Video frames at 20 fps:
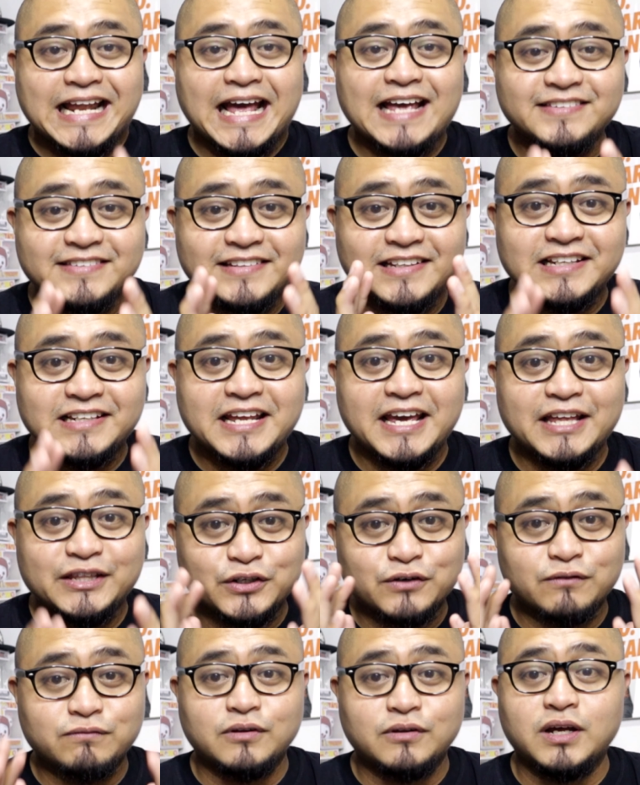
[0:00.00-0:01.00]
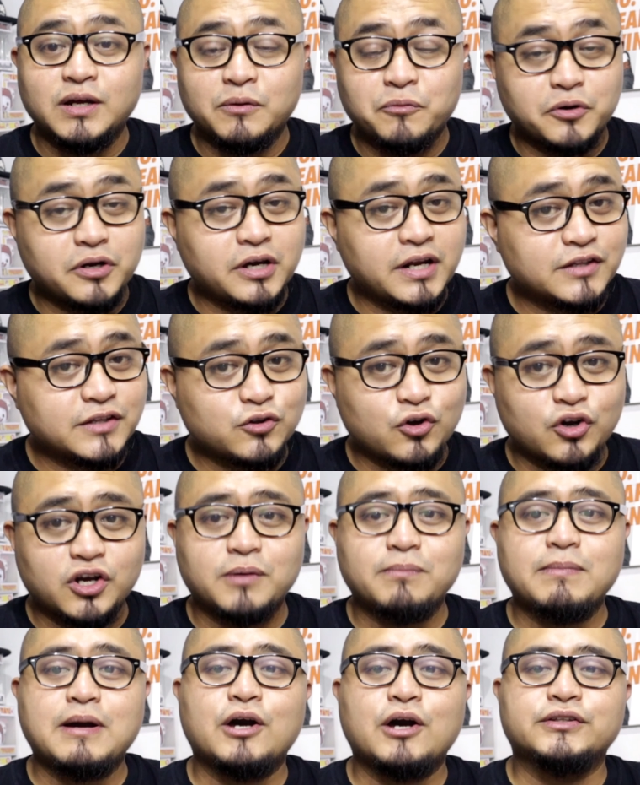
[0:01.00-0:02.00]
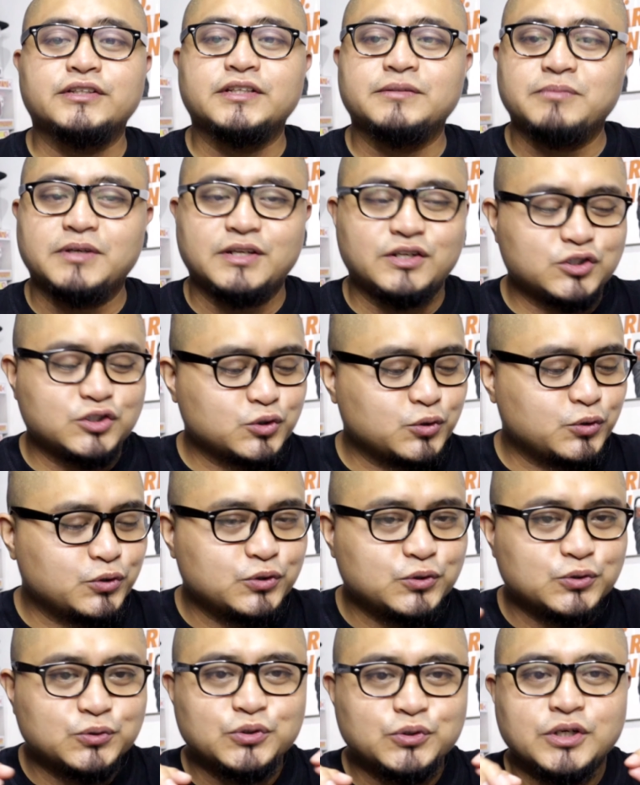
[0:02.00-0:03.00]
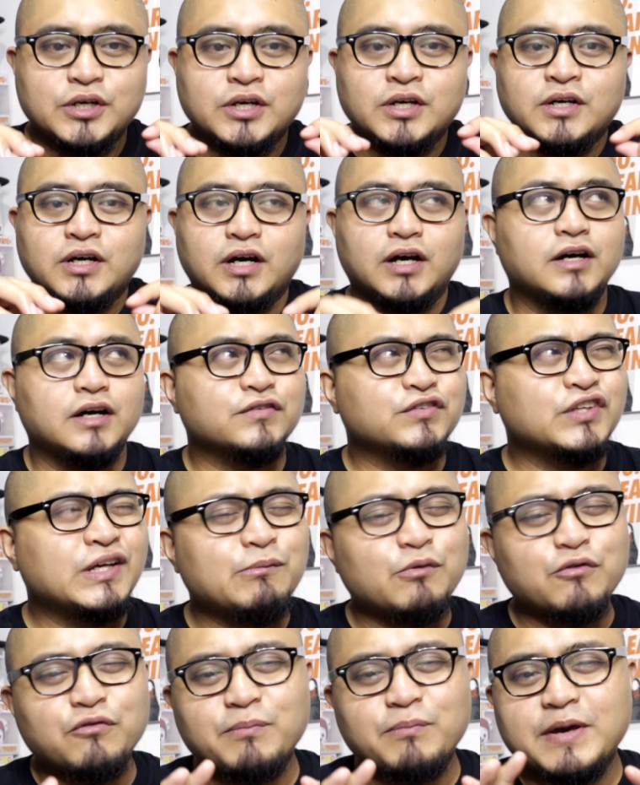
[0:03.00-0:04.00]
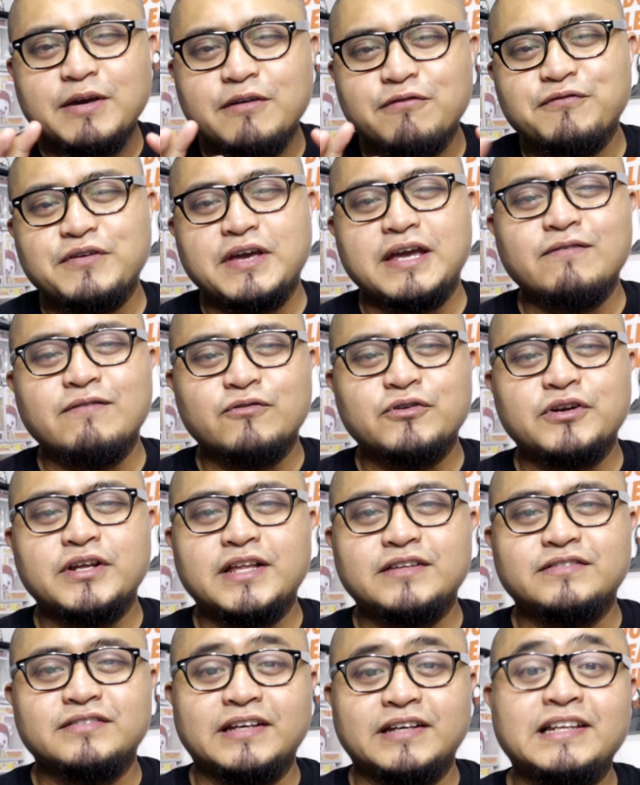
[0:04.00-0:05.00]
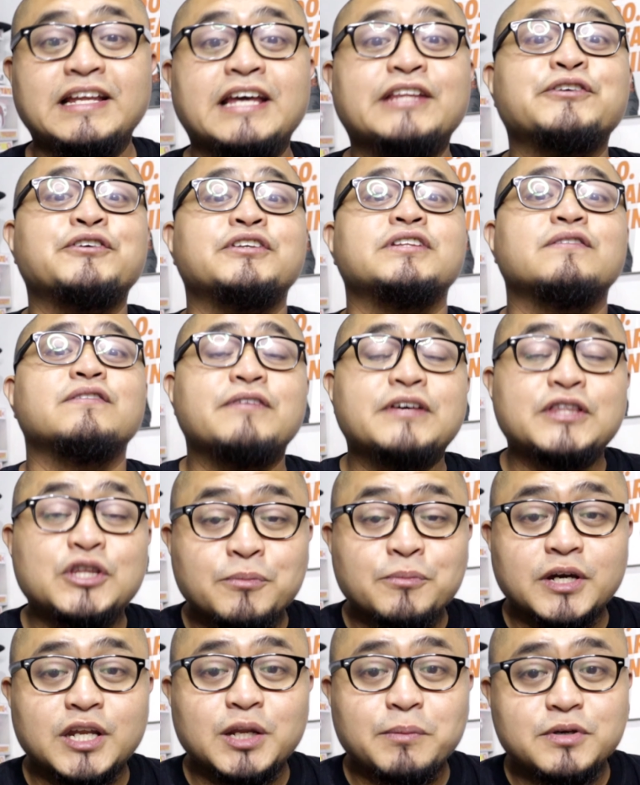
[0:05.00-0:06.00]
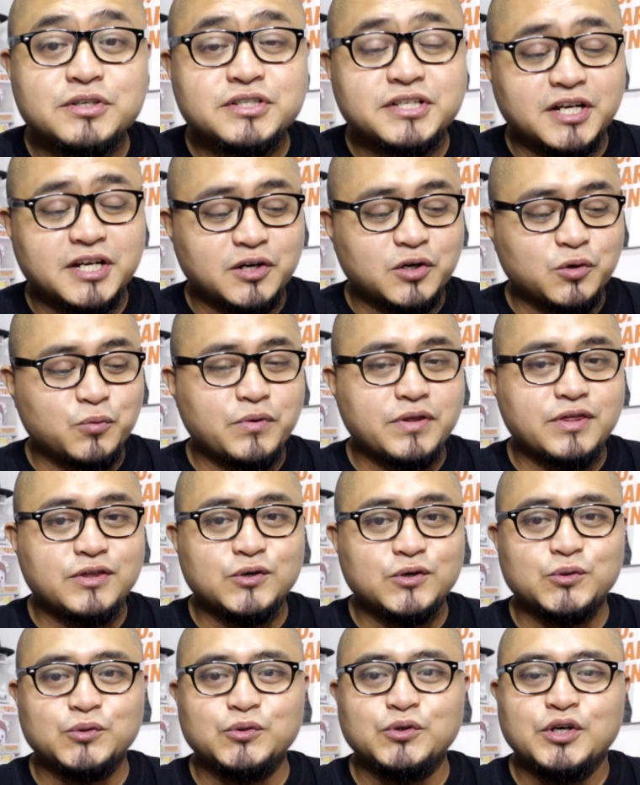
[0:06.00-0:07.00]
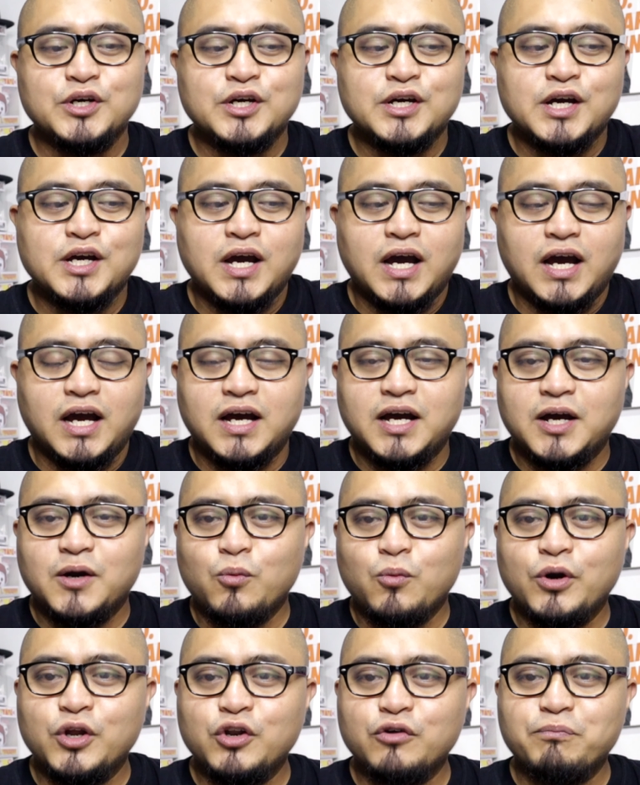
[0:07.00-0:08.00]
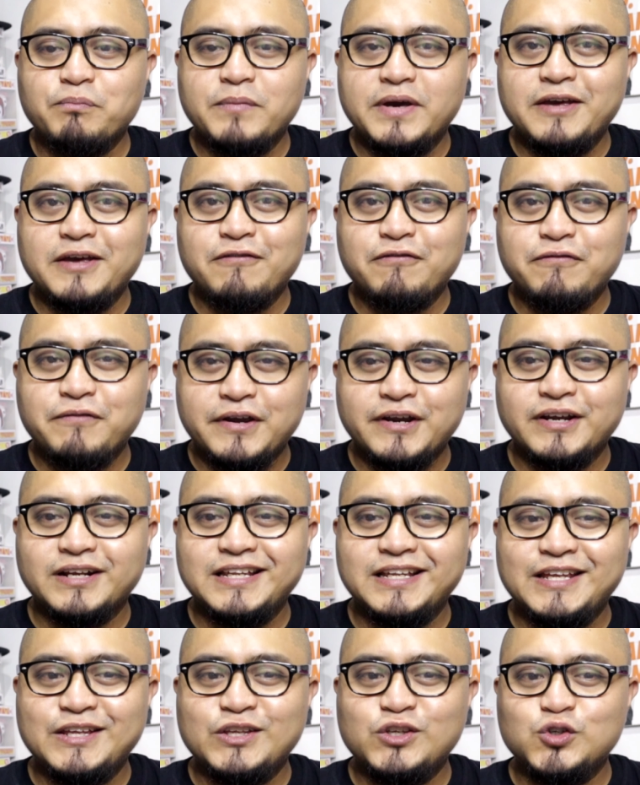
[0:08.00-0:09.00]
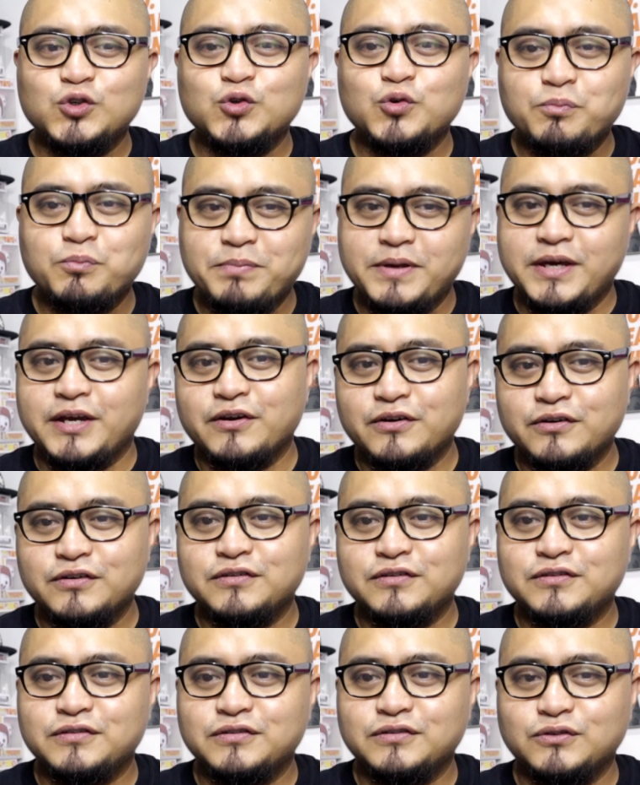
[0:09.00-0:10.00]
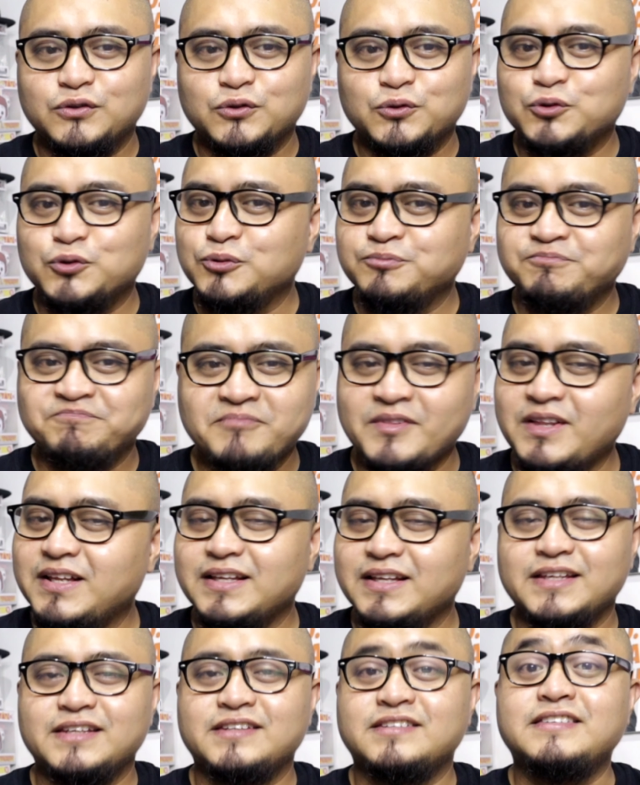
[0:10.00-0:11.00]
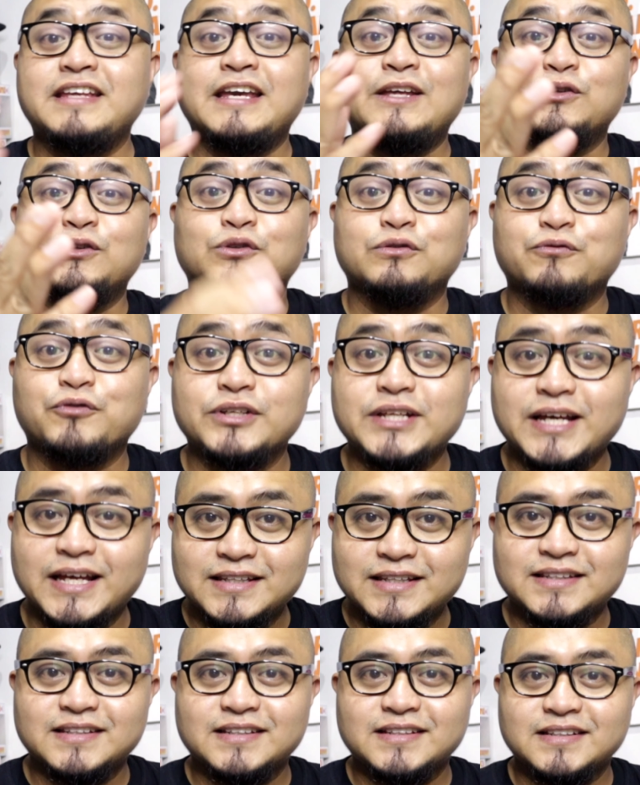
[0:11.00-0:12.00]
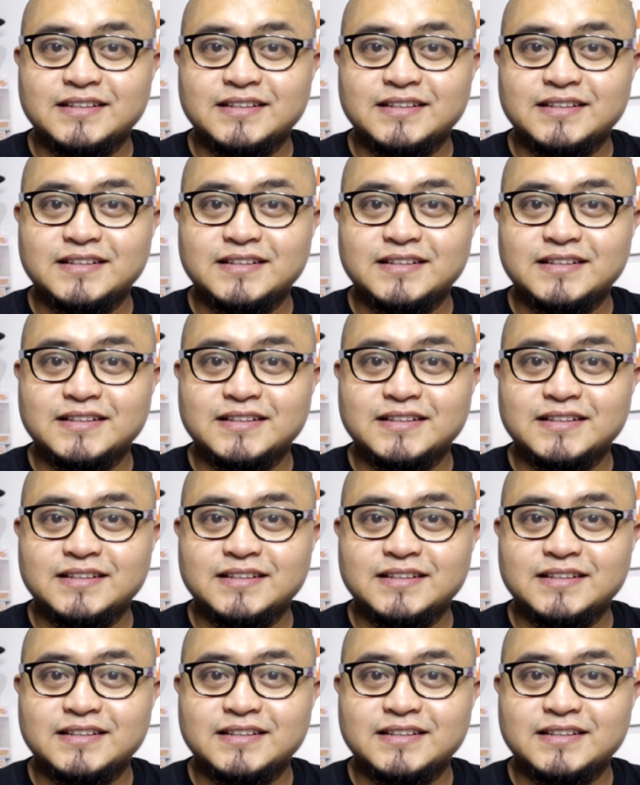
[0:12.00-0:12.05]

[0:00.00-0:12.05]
Classic Leather vlog. We're gonna talk about it. I'm gonna show you some of my favorites, and later in the video I'm gonna be sharing with you one of my fairly new pairs. So stay tuned for that.